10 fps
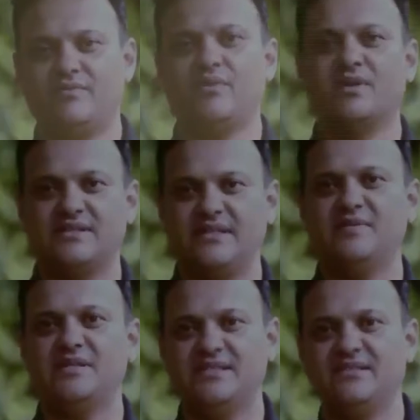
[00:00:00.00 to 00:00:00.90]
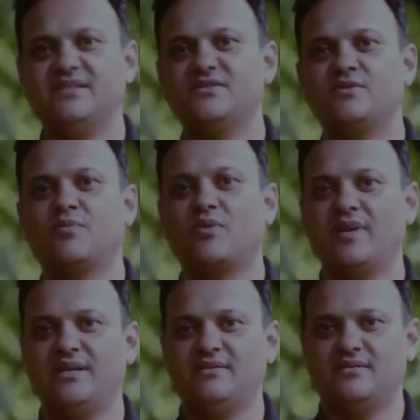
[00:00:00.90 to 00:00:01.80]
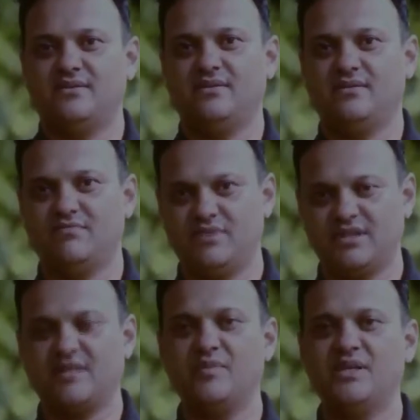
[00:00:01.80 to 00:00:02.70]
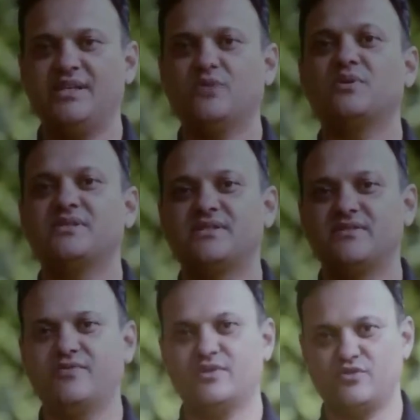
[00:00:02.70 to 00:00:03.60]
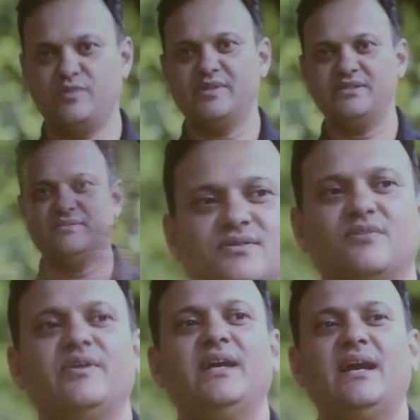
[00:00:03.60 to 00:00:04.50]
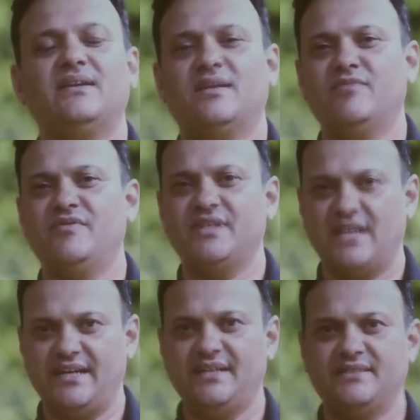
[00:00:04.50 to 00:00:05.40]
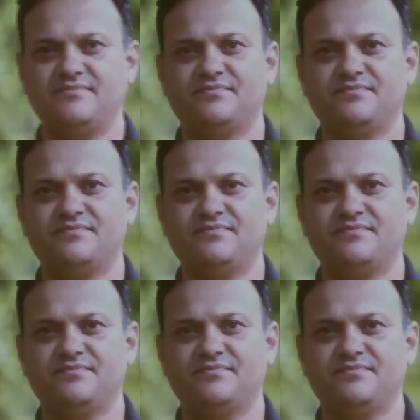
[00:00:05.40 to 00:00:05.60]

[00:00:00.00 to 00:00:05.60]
focus element here is to provide the complete ecosystem for swimmers. So we had come up with the idea.